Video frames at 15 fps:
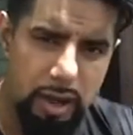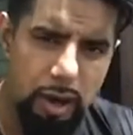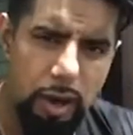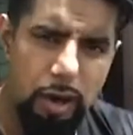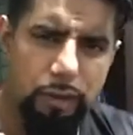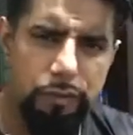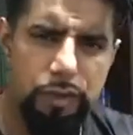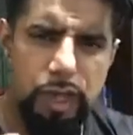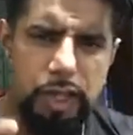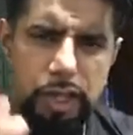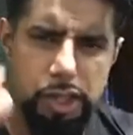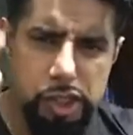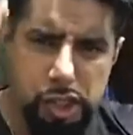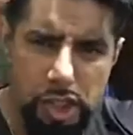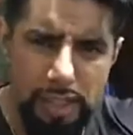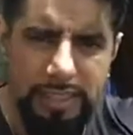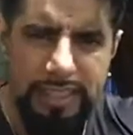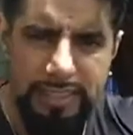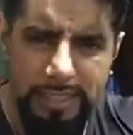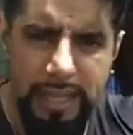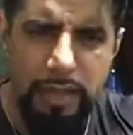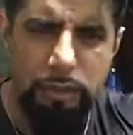of
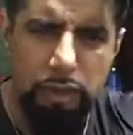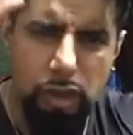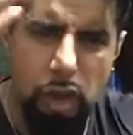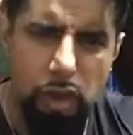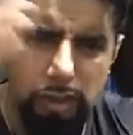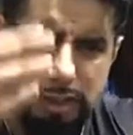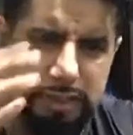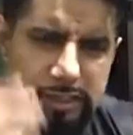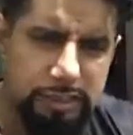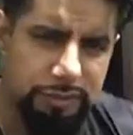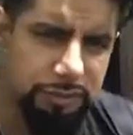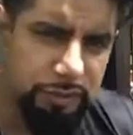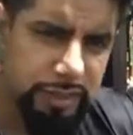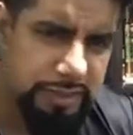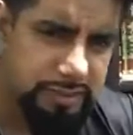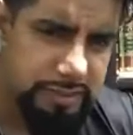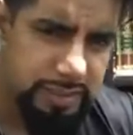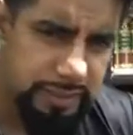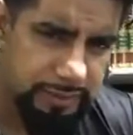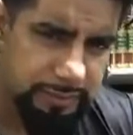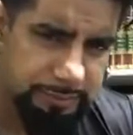shutting down cognitive reasoning